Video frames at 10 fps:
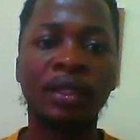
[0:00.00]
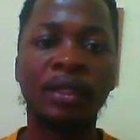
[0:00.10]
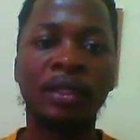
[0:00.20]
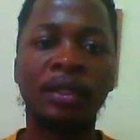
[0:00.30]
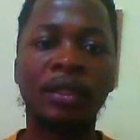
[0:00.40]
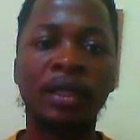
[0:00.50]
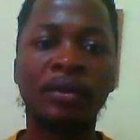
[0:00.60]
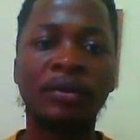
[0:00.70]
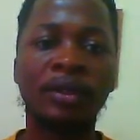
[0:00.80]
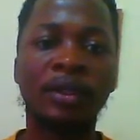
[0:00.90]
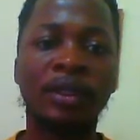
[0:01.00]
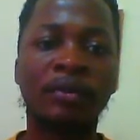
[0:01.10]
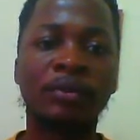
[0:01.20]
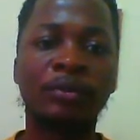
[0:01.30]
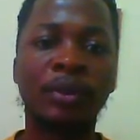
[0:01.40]
And now you click
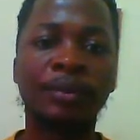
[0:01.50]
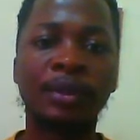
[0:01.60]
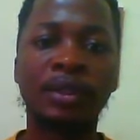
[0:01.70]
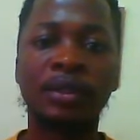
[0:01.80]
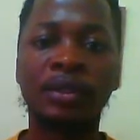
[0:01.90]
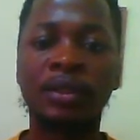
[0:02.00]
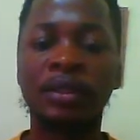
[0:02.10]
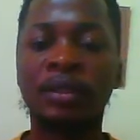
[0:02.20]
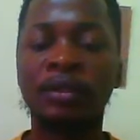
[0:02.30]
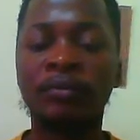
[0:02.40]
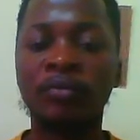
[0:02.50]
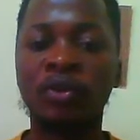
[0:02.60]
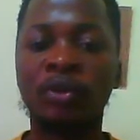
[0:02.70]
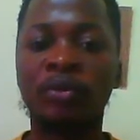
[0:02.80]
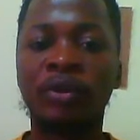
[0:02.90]
on properties to
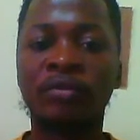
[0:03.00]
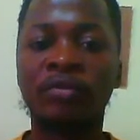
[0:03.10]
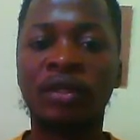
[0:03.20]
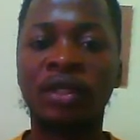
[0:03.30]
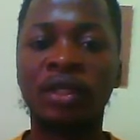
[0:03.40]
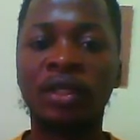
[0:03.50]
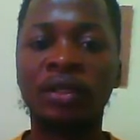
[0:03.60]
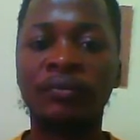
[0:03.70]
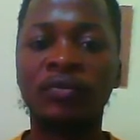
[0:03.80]
modify it.